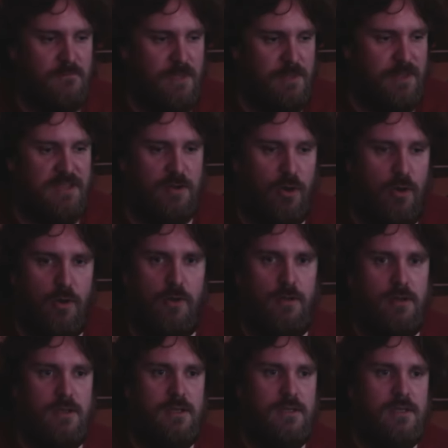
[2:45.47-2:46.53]
But the
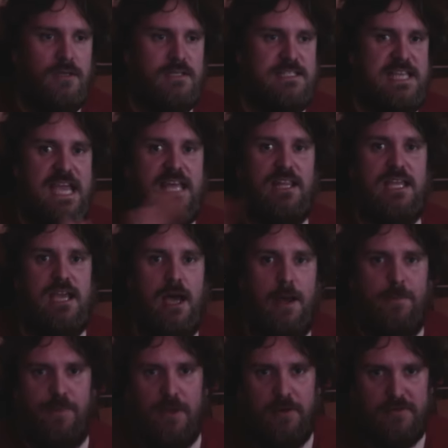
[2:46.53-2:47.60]
whole daily
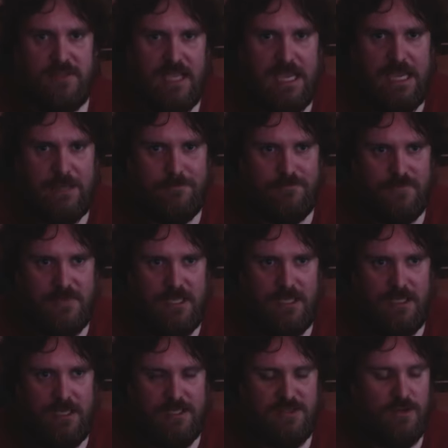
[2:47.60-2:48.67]
upload thing
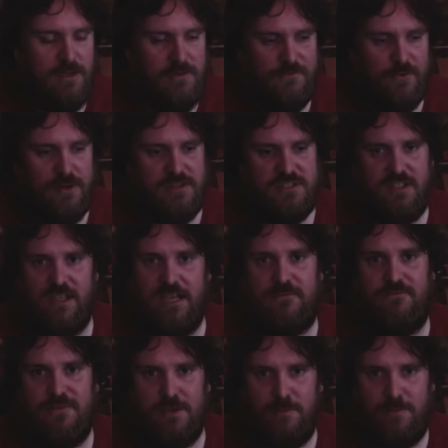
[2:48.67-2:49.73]
is only for a select
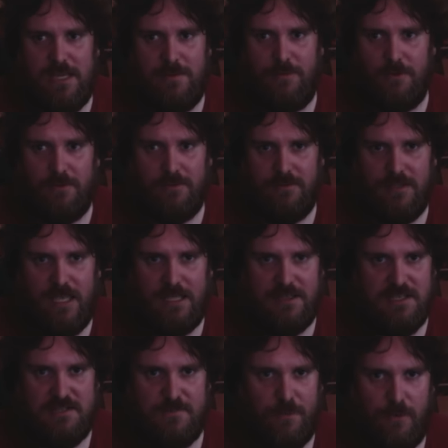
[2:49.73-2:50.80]
few people at
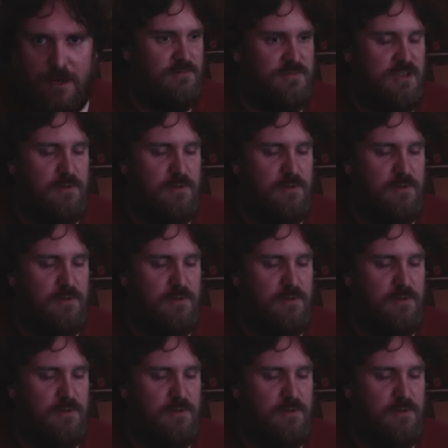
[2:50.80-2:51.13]
this point.